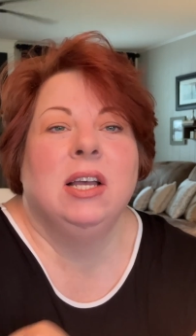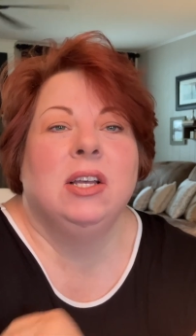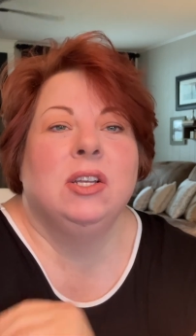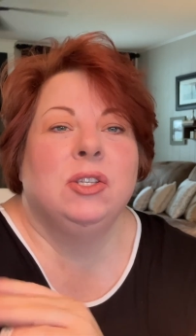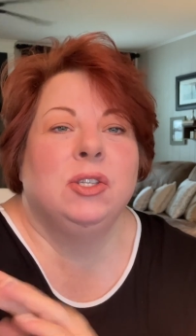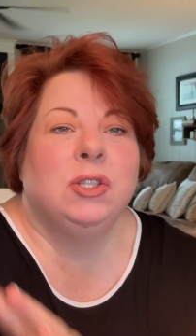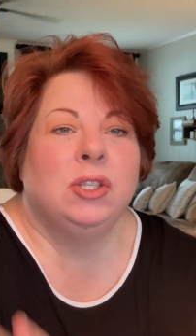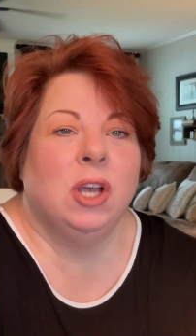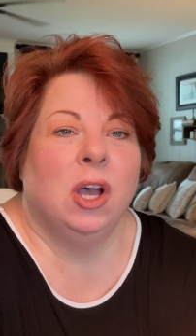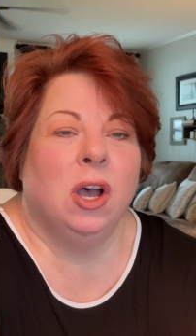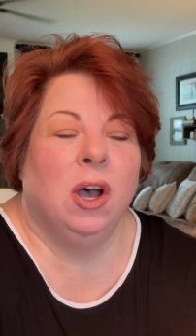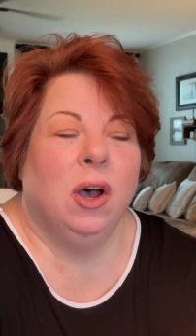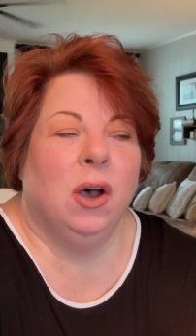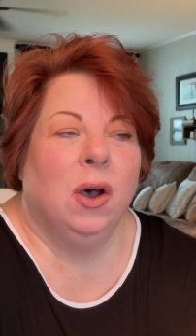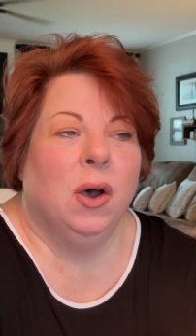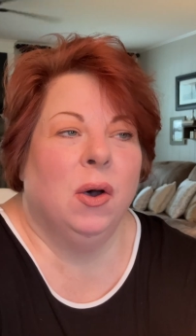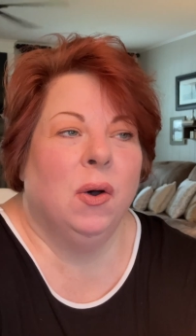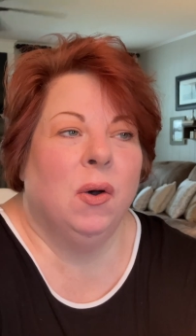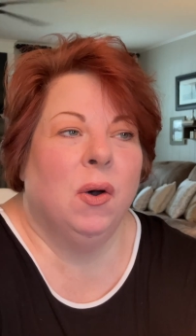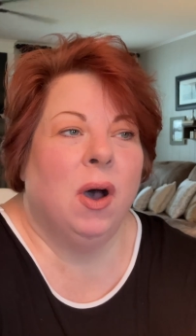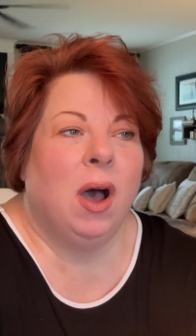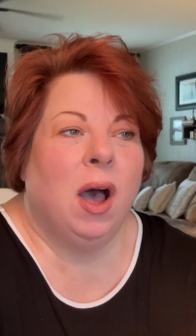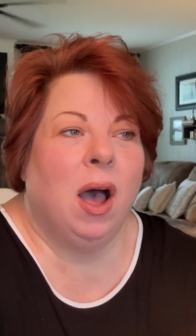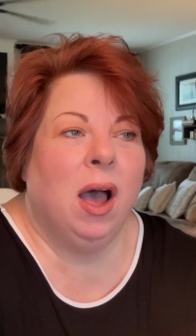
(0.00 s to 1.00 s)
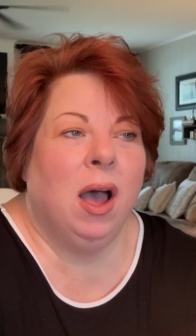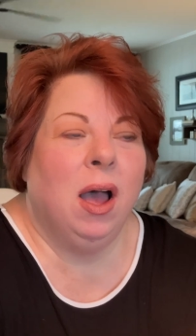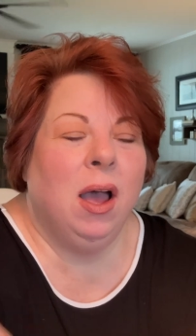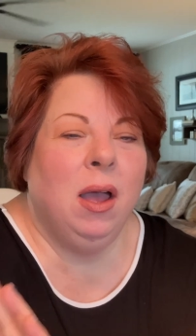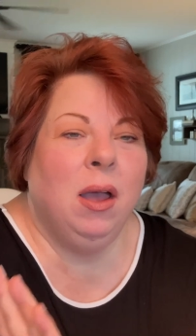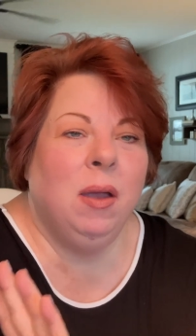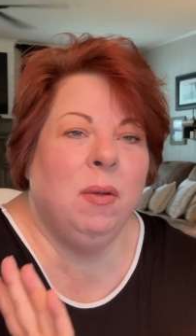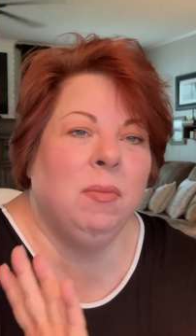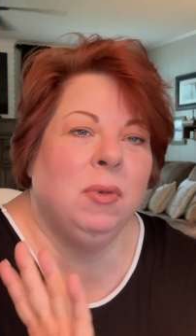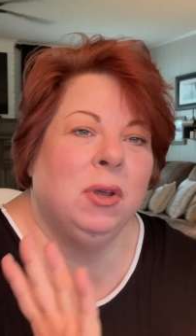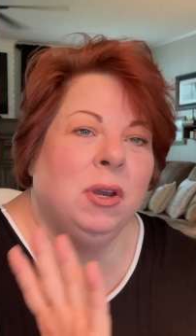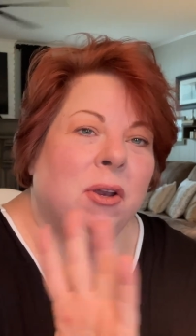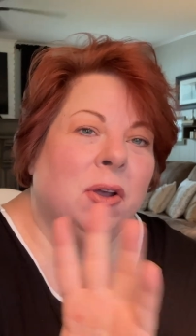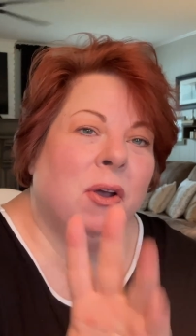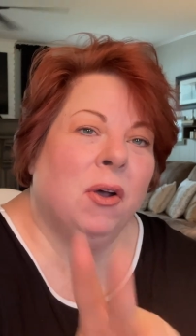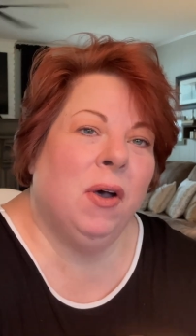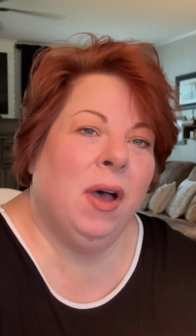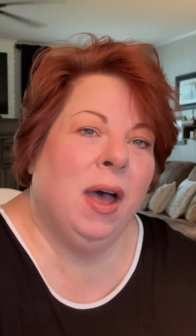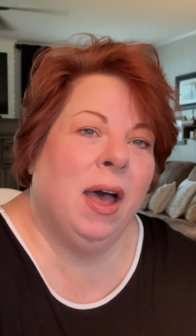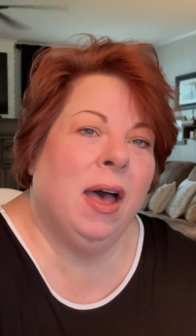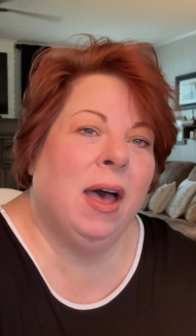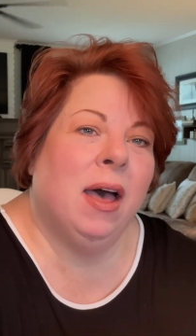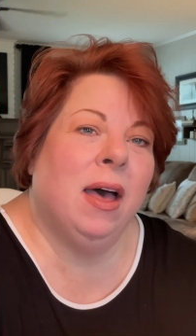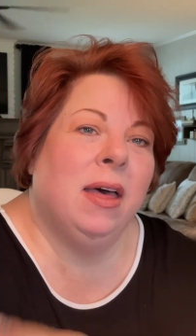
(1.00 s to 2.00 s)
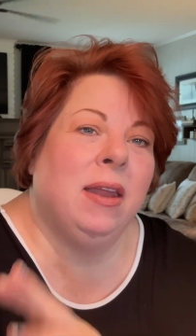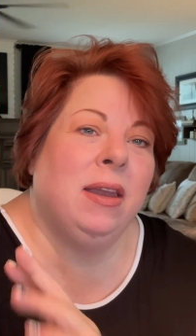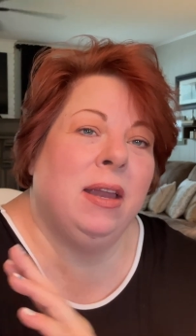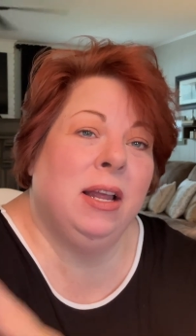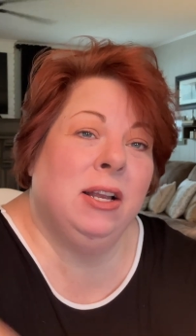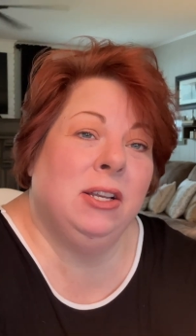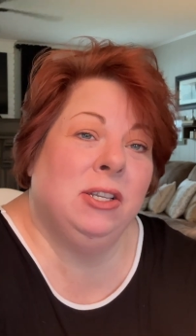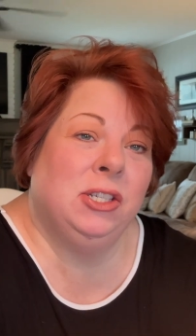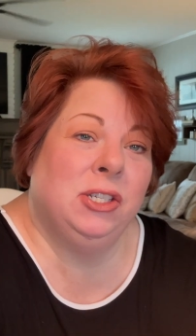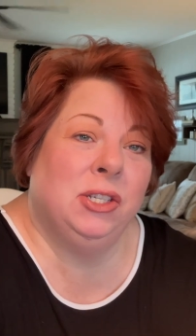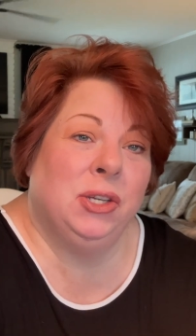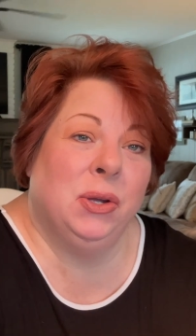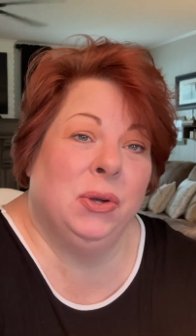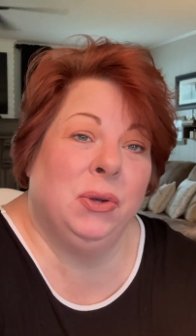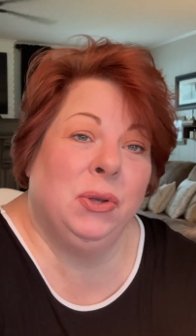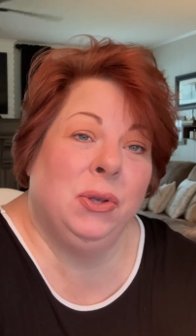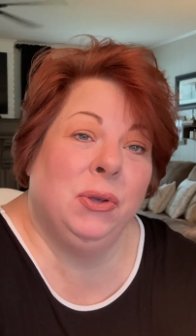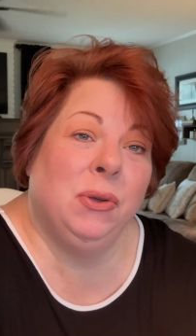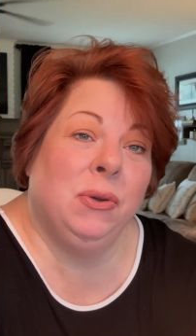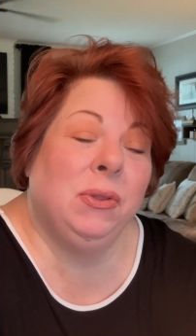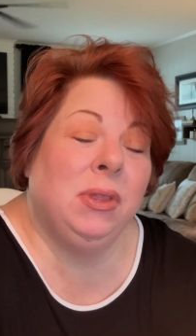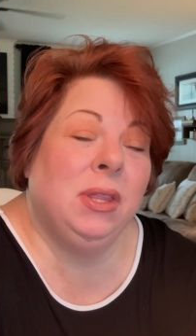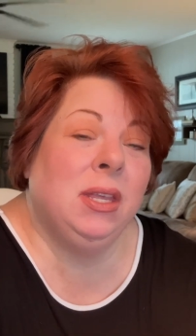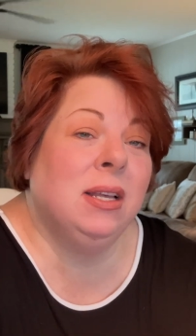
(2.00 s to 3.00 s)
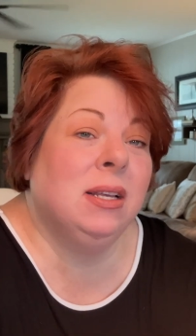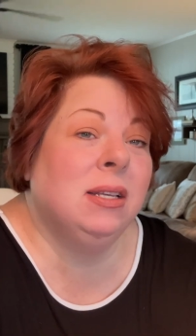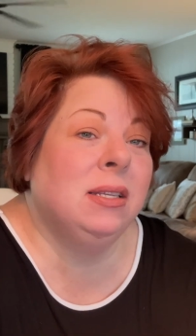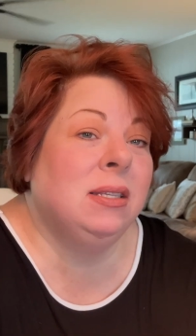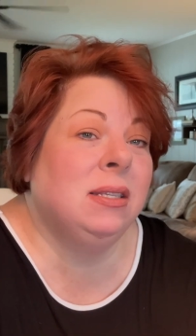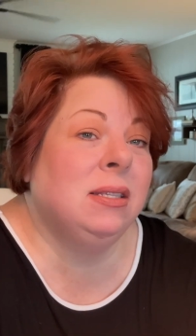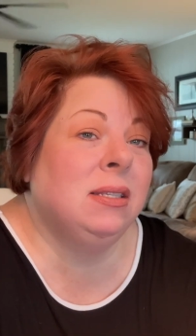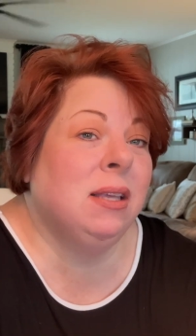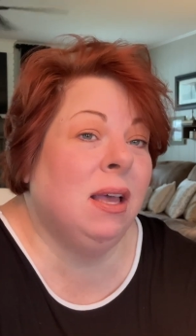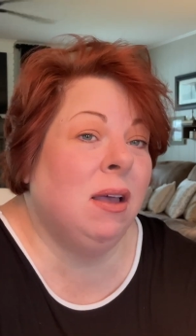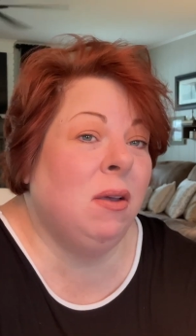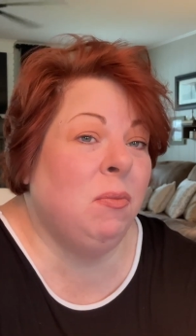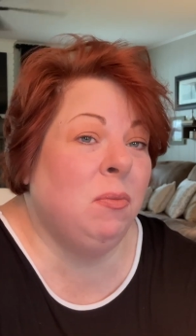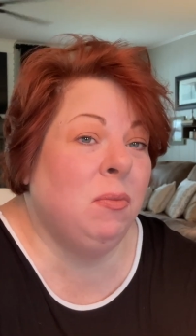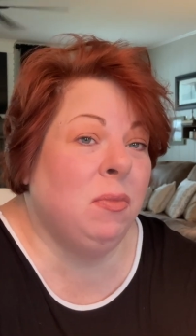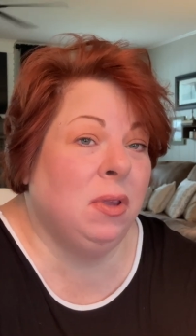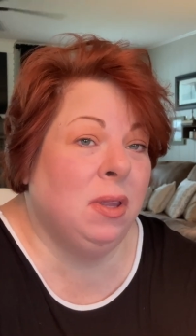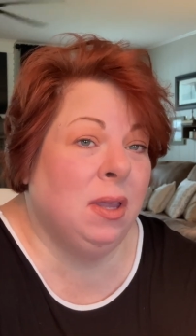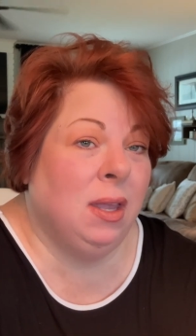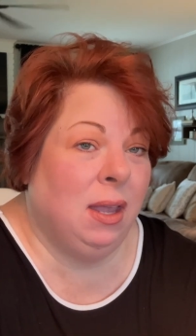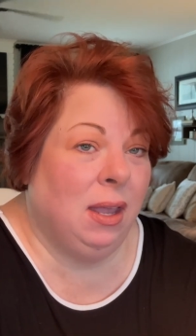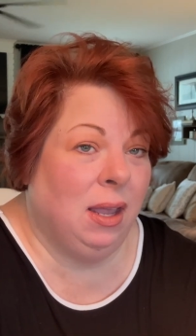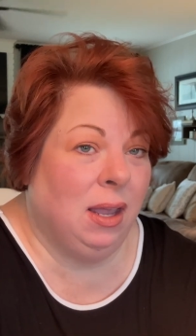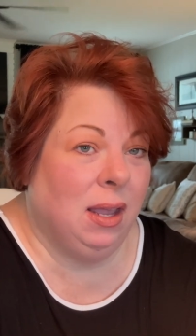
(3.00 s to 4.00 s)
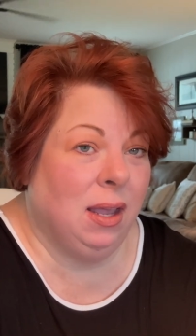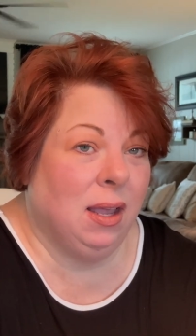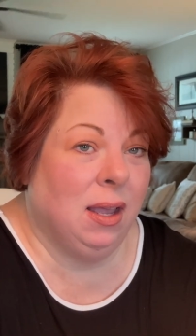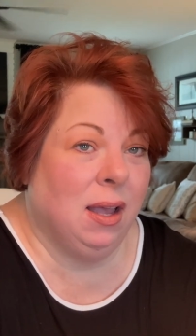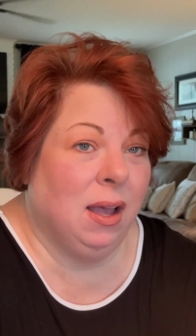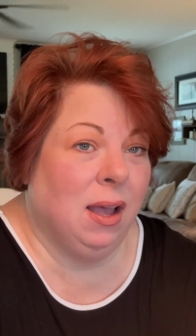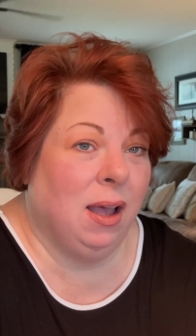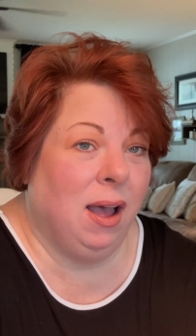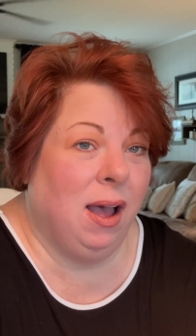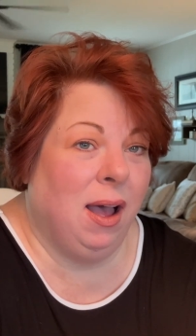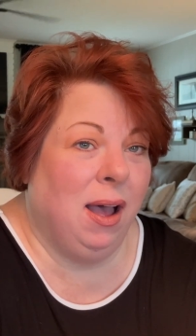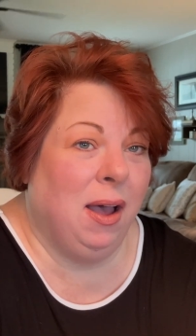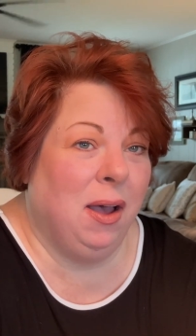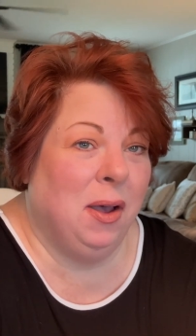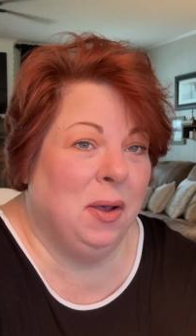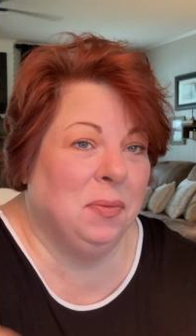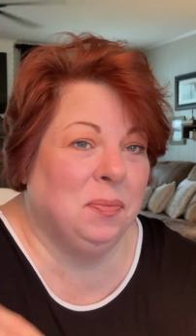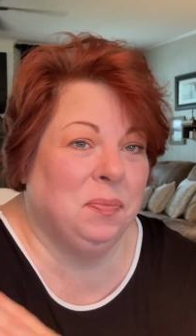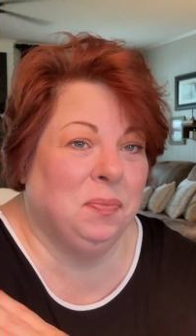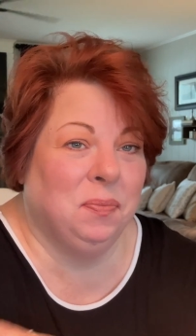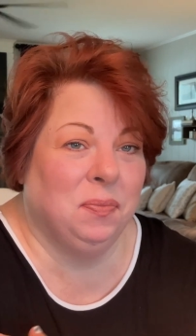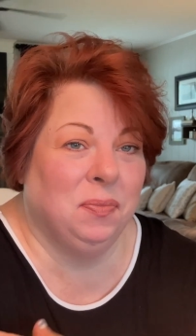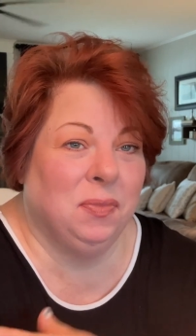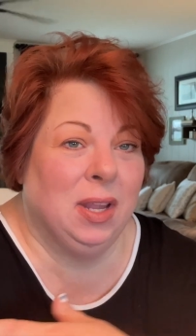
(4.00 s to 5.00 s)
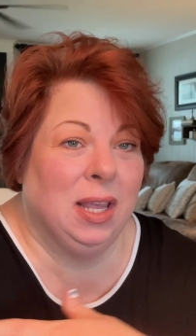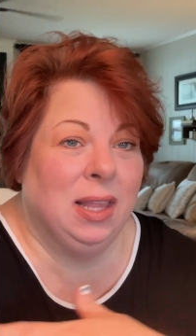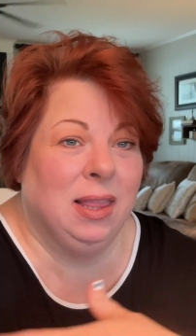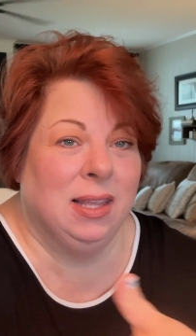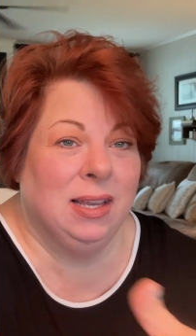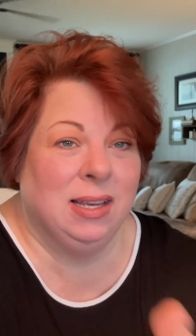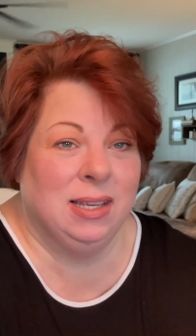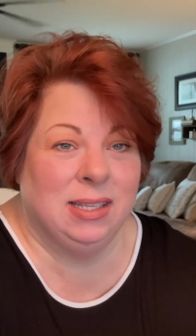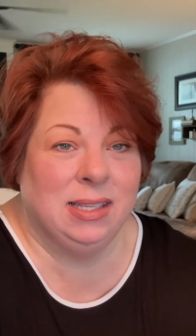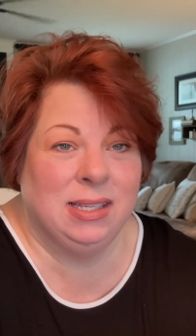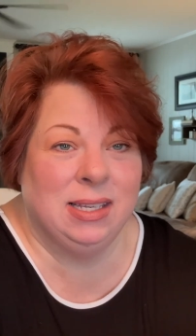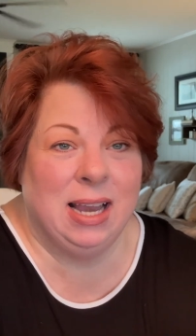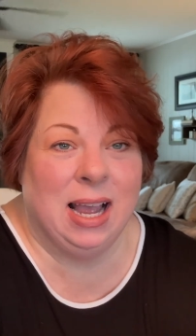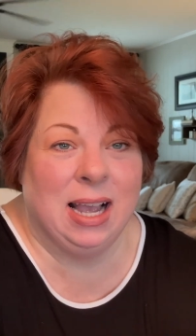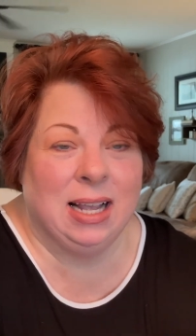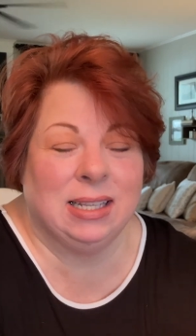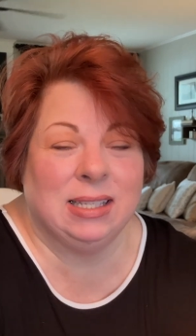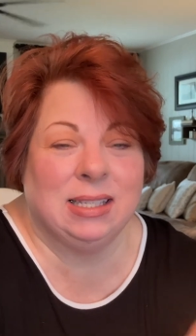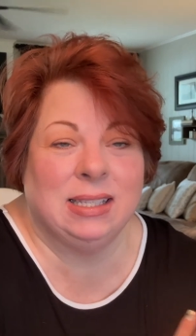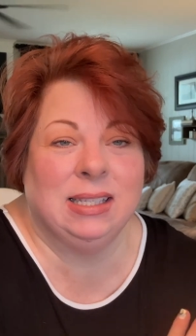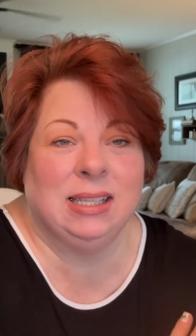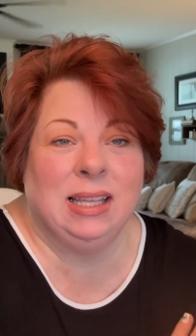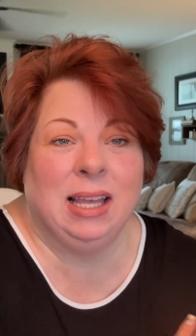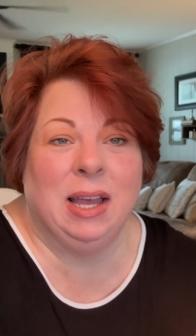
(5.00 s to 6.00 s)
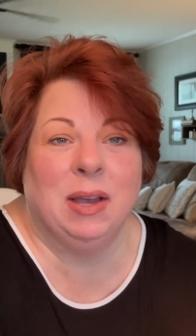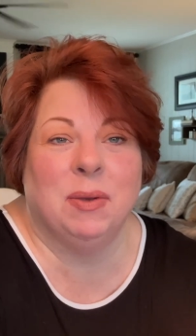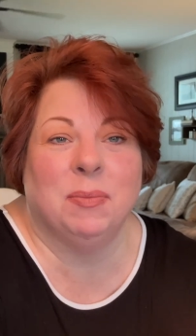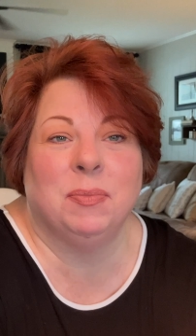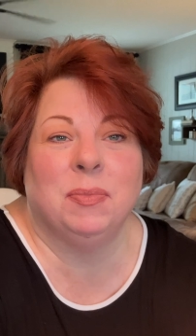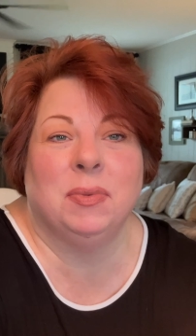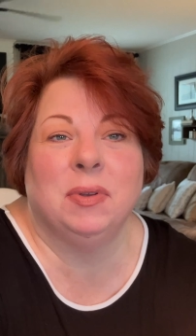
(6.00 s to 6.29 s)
So I'm gonna go ahead and show you the assembly in this next clip.